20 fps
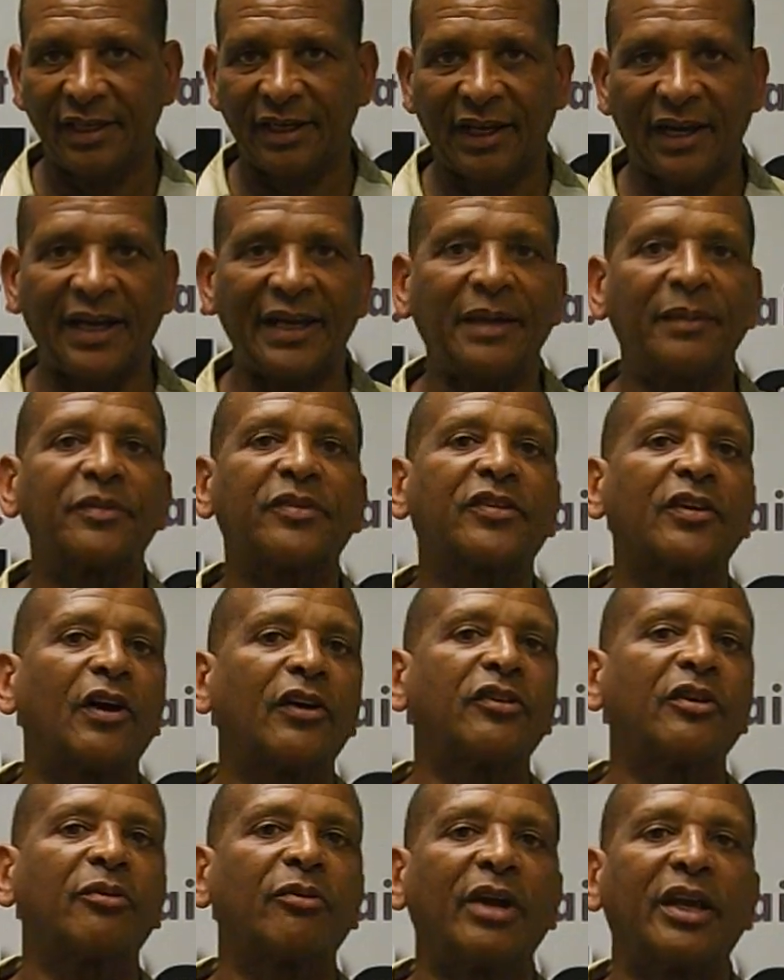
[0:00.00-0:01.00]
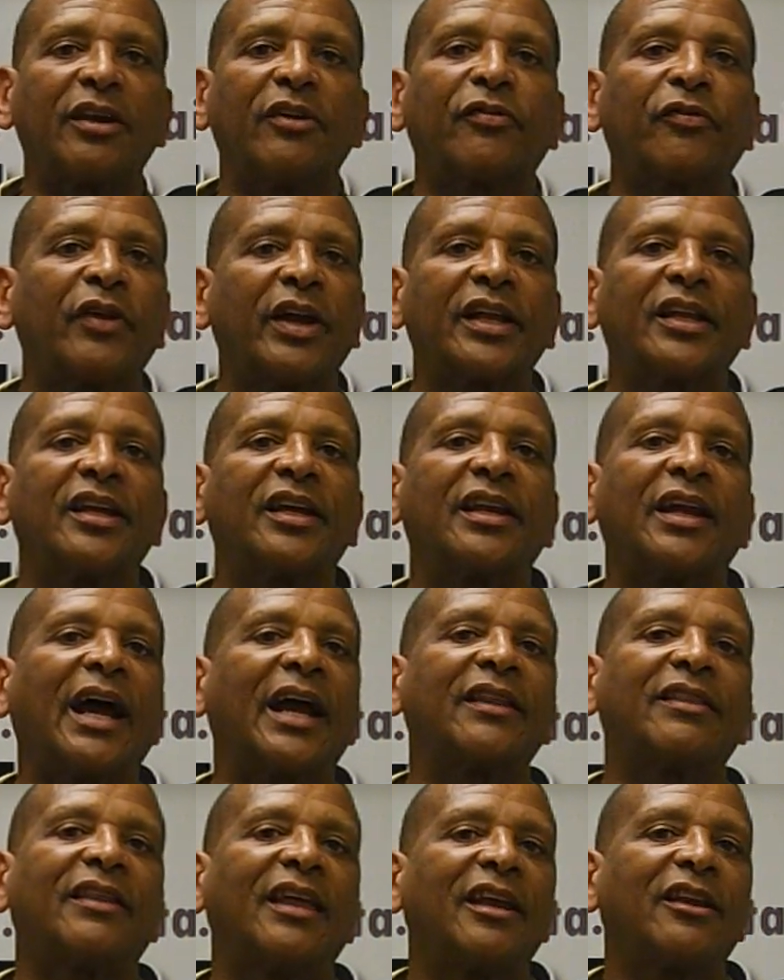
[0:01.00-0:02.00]
I am Sergeant Randy Franklin.
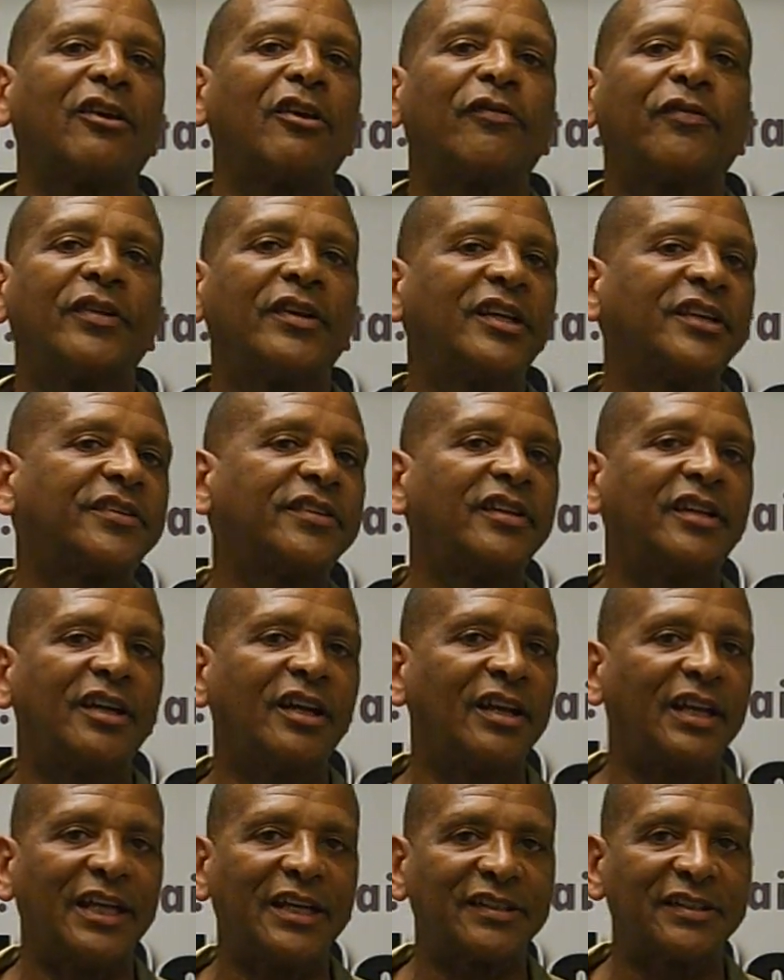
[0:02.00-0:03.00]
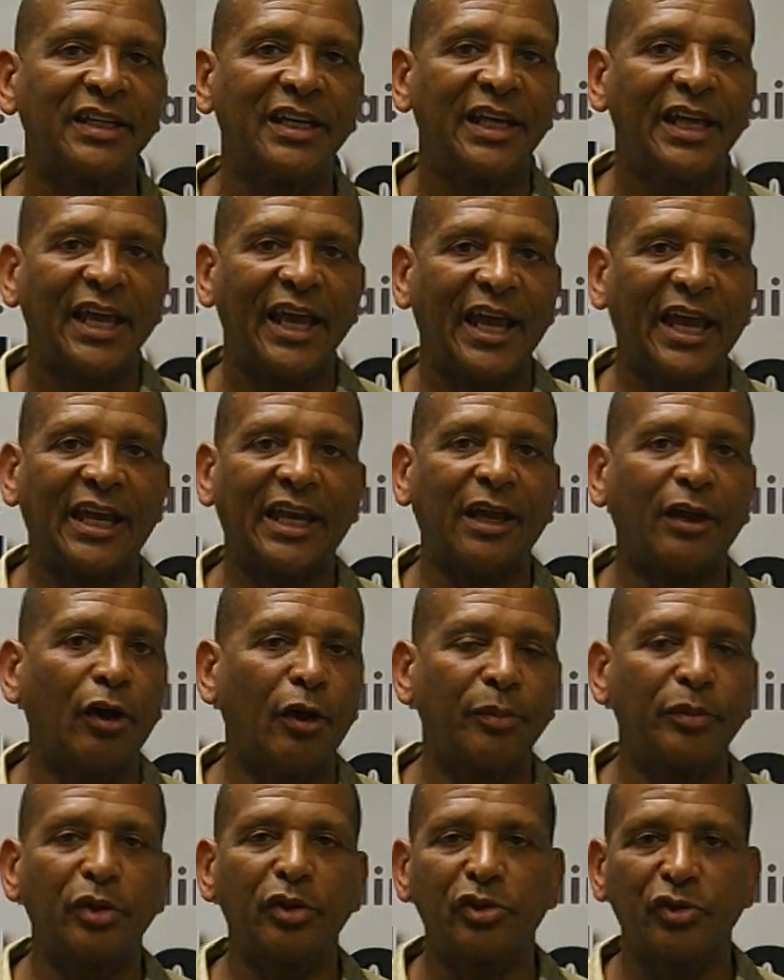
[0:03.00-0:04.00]
I thank you for listening to this, and I
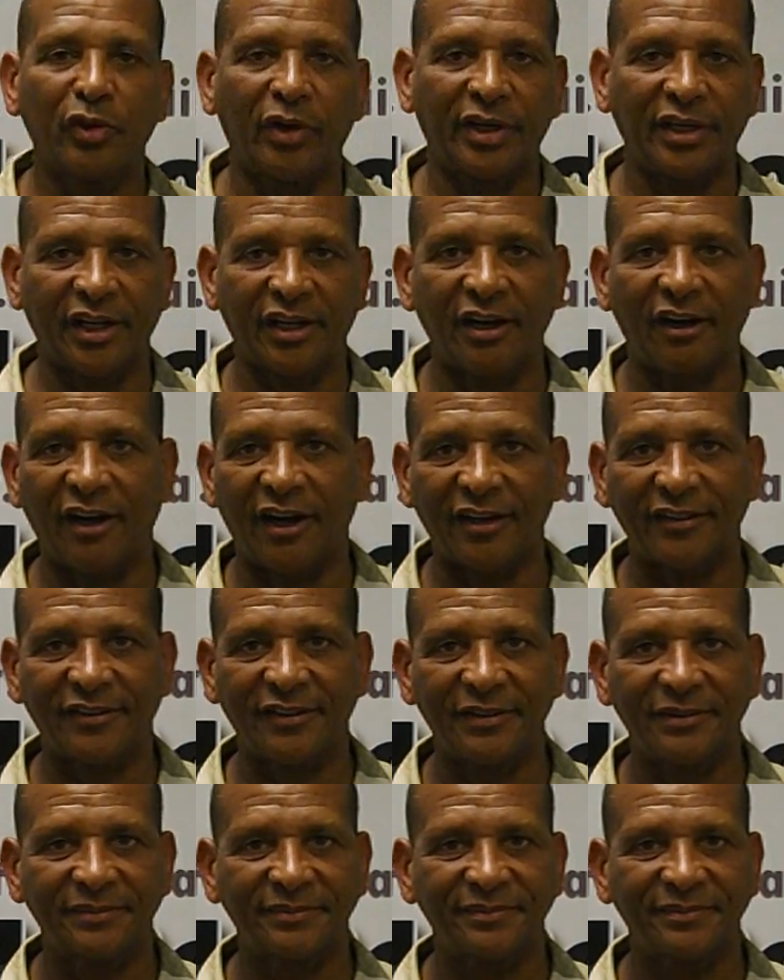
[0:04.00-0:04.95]
hope you join the cause.